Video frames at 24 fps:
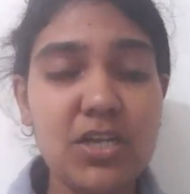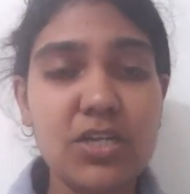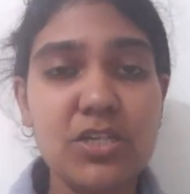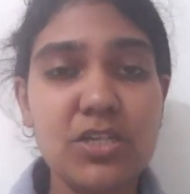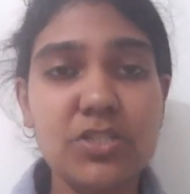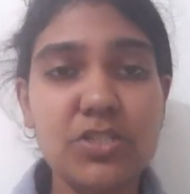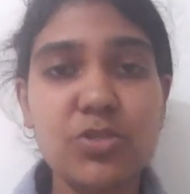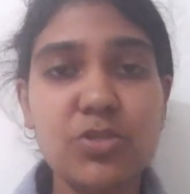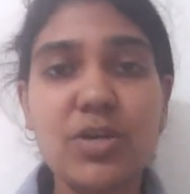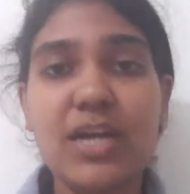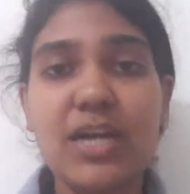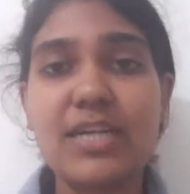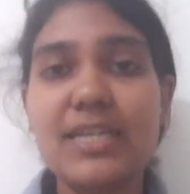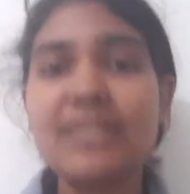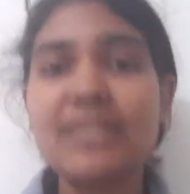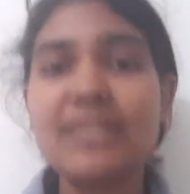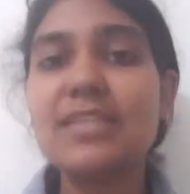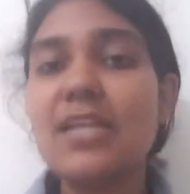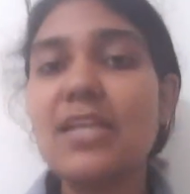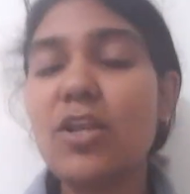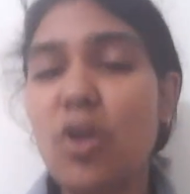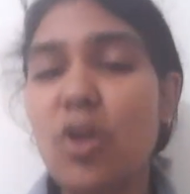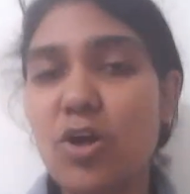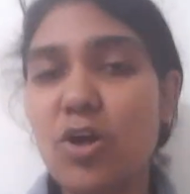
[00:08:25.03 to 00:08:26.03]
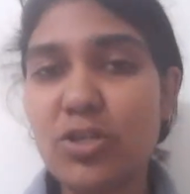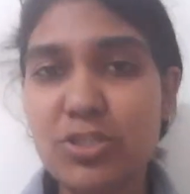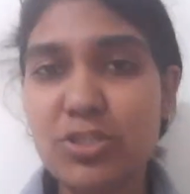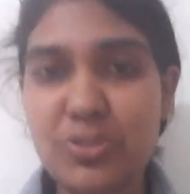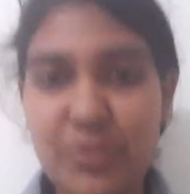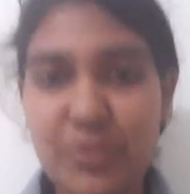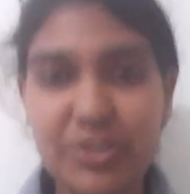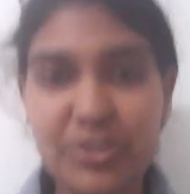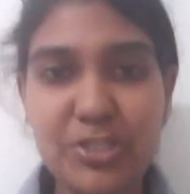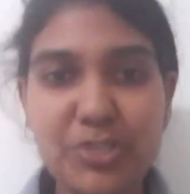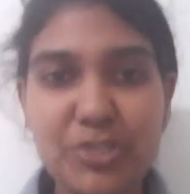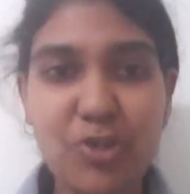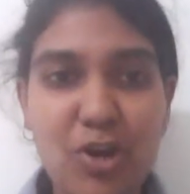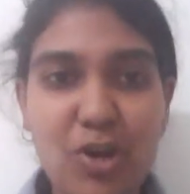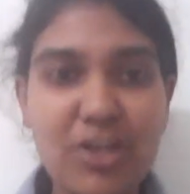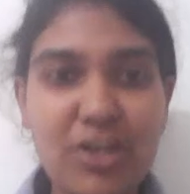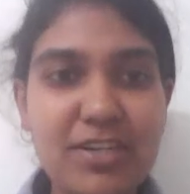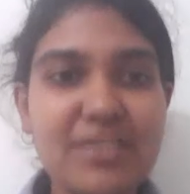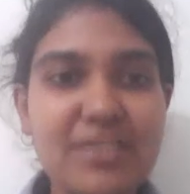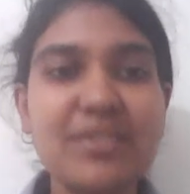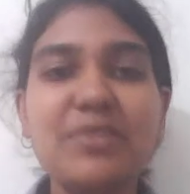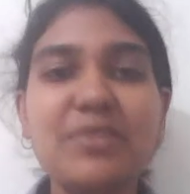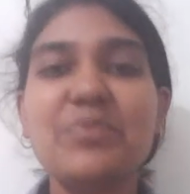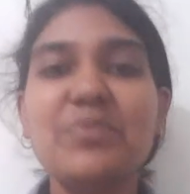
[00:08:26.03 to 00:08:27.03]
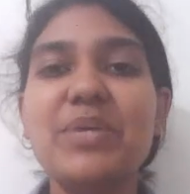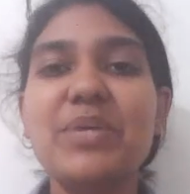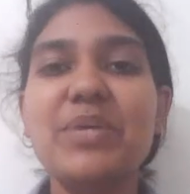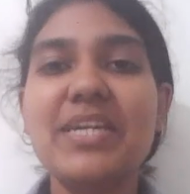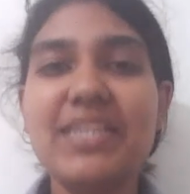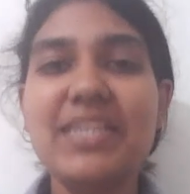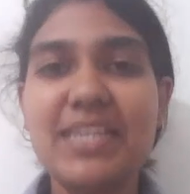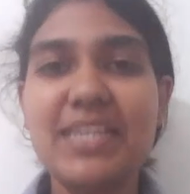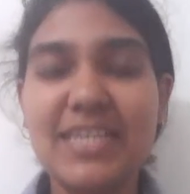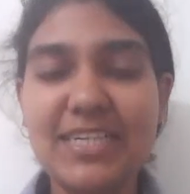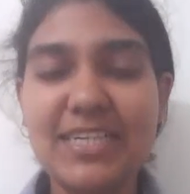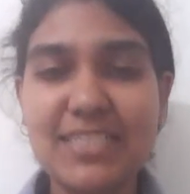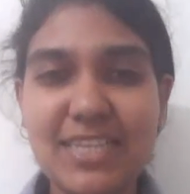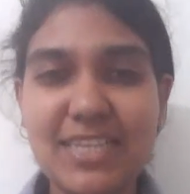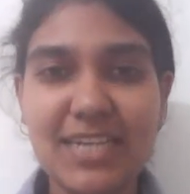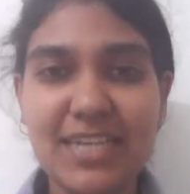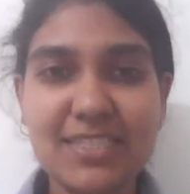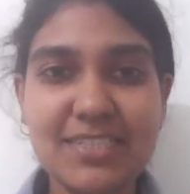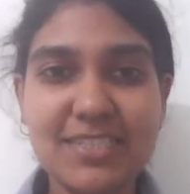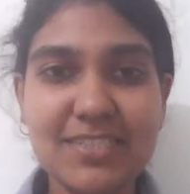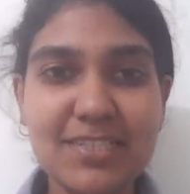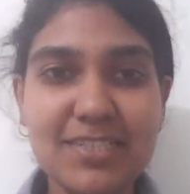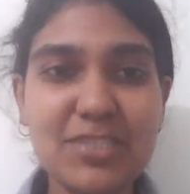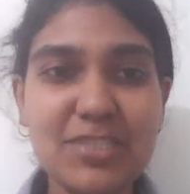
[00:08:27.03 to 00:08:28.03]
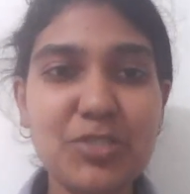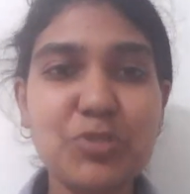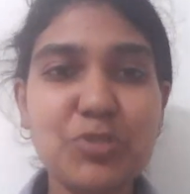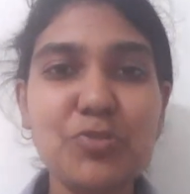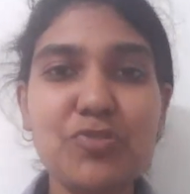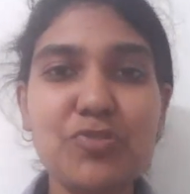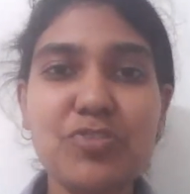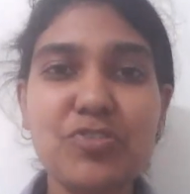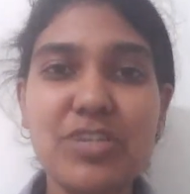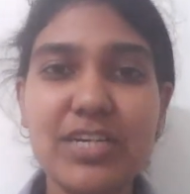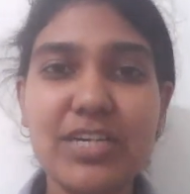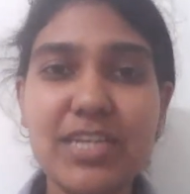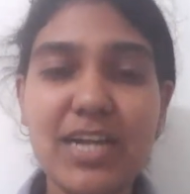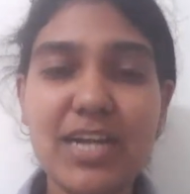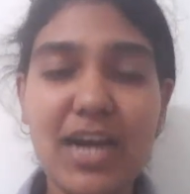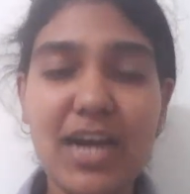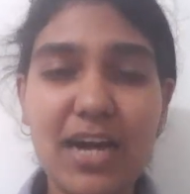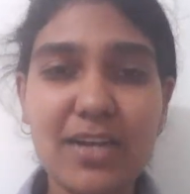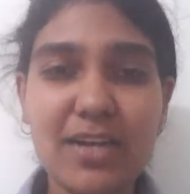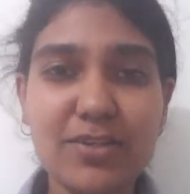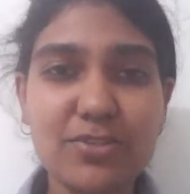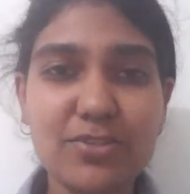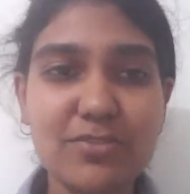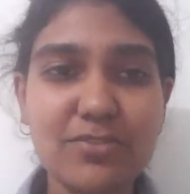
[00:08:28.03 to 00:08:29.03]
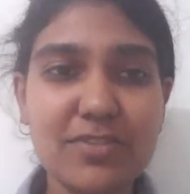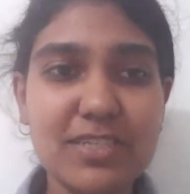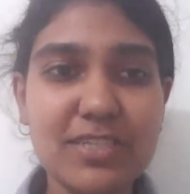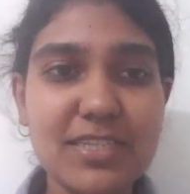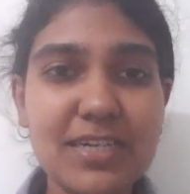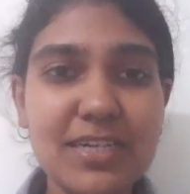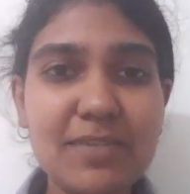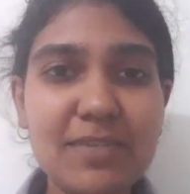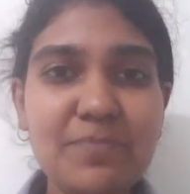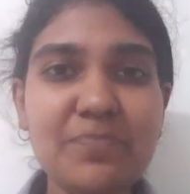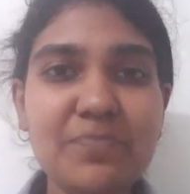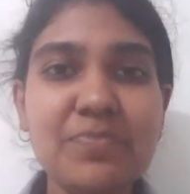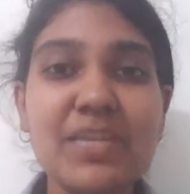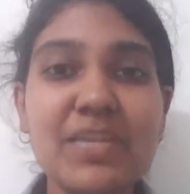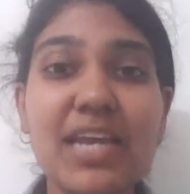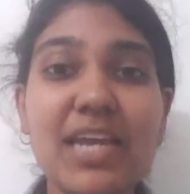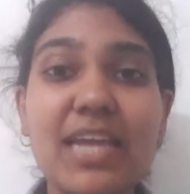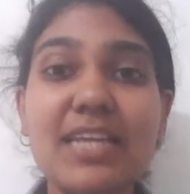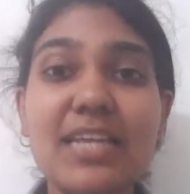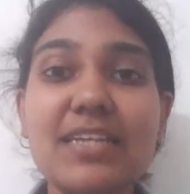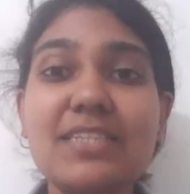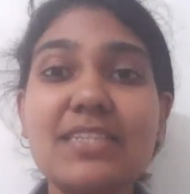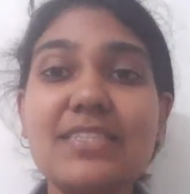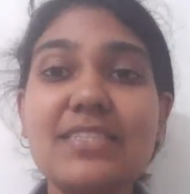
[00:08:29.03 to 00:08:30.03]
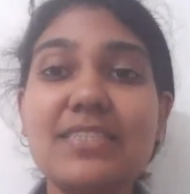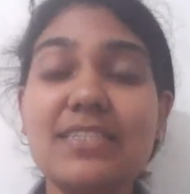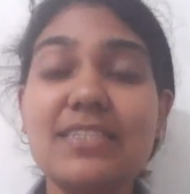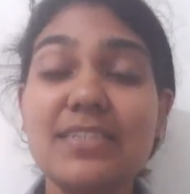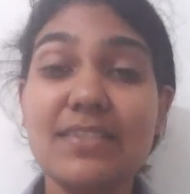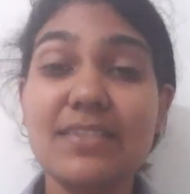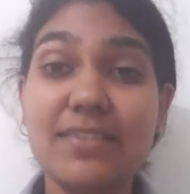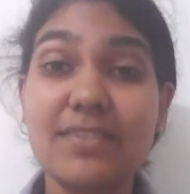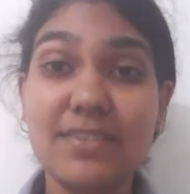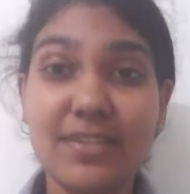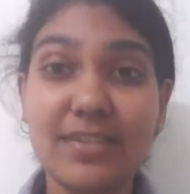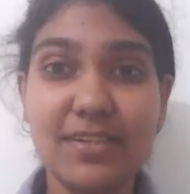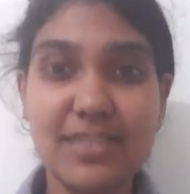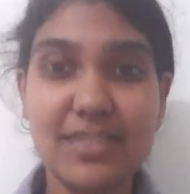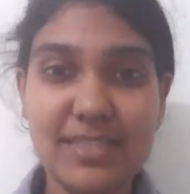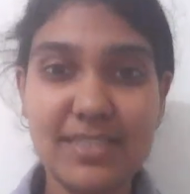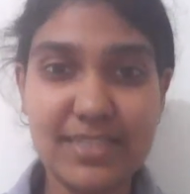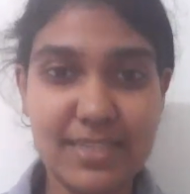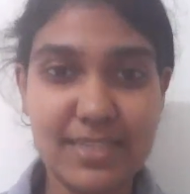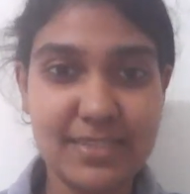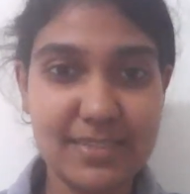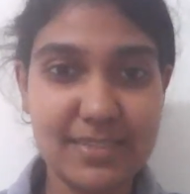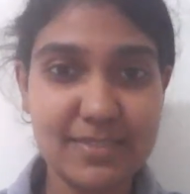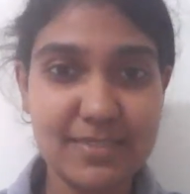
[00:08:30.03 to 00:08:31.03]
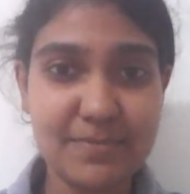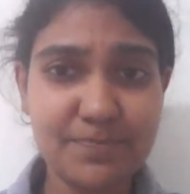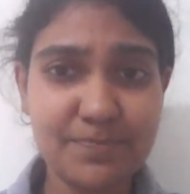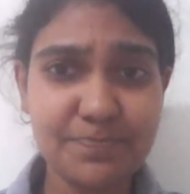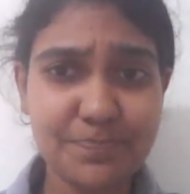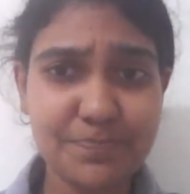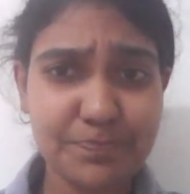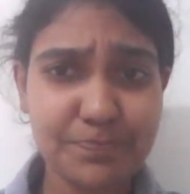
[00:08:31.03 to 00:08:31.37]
So cutting the long story short, we need Sanskrit to study Ayurveda in its real sense.